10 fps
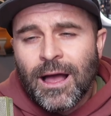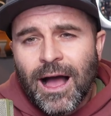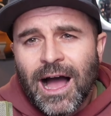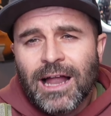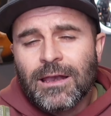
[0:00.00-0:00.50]

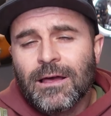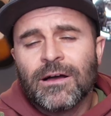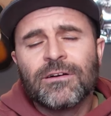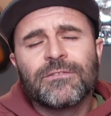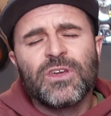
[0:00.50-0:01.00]
I
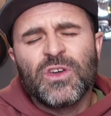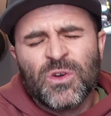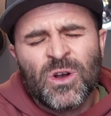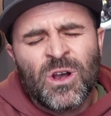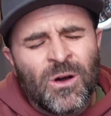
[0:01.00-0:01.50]
love
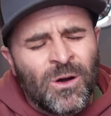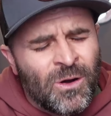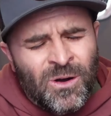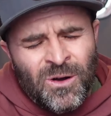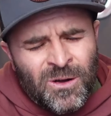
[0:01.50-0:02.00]
you,
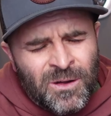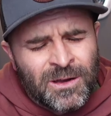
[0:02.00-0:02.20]
Lord.